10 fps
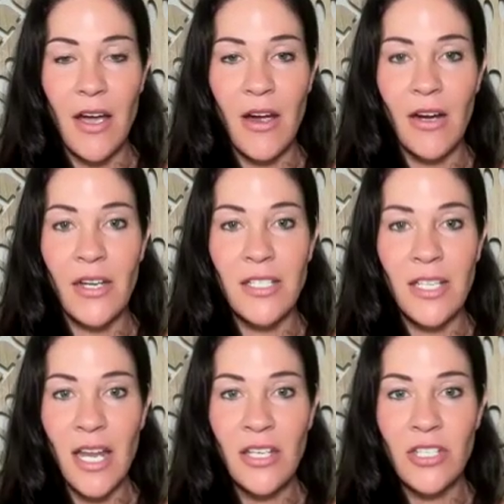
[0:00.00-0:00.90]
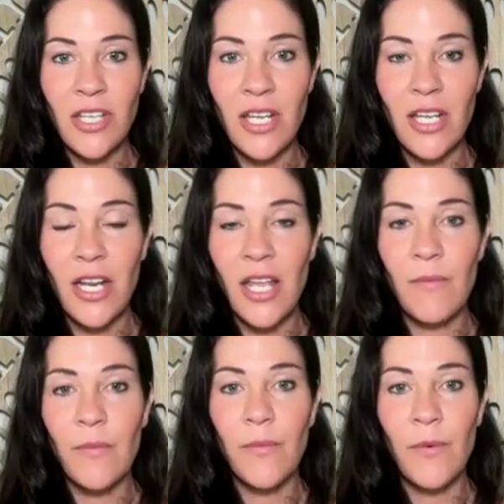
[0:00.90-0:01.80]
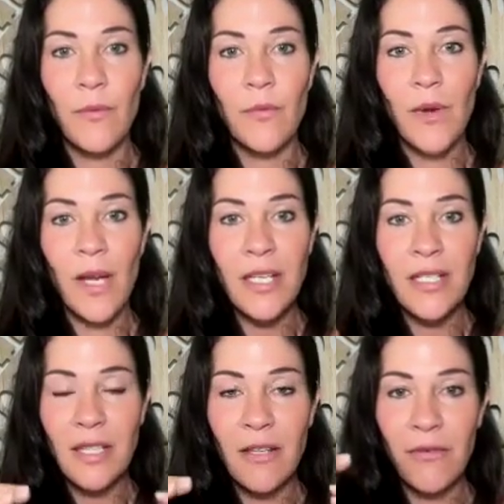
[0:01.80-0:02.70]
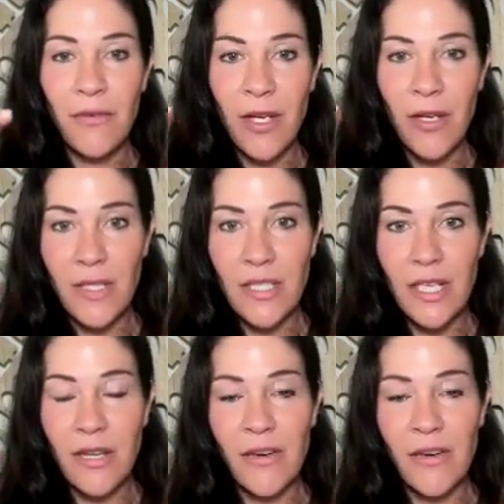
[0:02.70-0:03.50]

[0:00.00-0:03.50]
our intention and raise the frequency